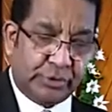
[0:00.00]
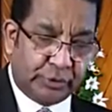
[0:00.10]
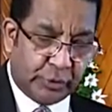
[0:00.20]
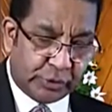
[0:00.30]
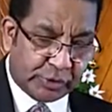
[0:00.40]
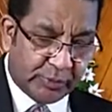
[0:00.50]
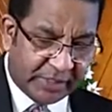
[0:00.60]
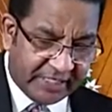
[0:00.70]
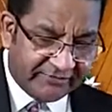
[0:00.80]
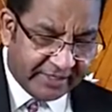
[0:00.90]
to those who
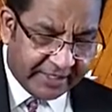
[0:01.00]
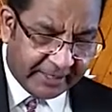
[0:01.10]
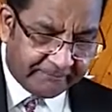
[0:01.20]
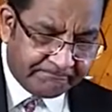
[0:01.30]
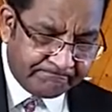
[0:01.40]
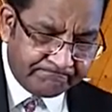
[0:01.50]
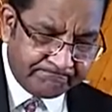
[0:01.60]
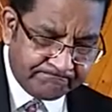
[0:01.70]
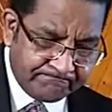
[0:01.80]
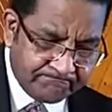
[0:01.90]
believed in him.
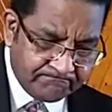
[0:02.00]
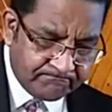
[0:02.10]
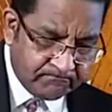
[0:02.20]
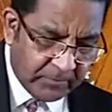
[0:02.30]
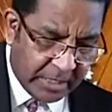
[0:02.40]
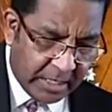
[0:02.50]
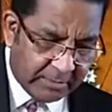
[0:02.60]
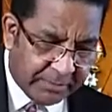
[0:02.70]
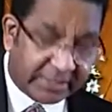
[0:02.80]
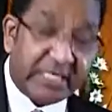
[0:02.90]

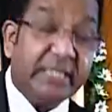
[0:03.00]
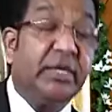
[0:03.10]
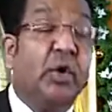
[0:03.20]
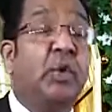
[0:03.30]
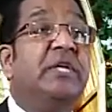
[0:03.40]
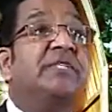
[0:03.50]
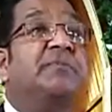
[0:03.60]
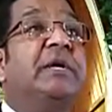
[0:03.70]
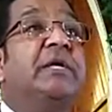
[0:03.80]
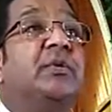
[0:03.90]
But yet the Holy
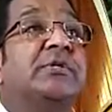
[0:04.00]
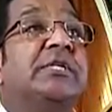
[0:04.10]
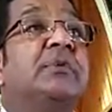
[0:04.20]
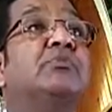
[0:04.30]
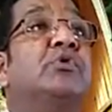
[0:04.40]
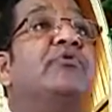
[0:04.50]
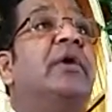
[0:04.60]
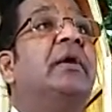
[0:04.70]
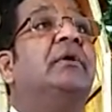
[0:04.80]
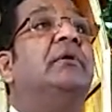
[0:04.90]
Spirit was still
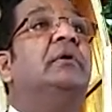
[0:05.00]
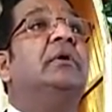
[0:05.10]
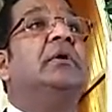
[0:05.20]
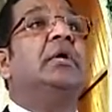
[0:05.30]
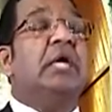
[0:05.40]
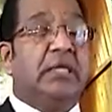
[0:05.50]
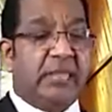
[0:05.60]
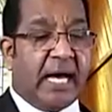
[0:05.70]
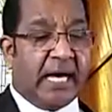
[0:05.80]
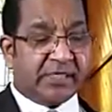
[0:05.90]
moving in
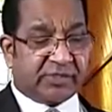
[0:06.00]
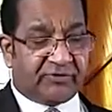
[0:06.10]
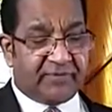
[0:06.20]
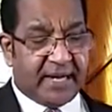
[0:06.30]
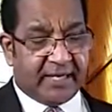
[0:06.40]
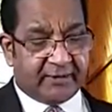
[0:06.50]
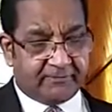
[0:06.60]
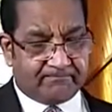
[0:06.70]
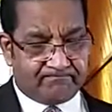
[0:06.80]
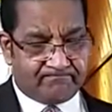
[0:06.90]
the hearts of men.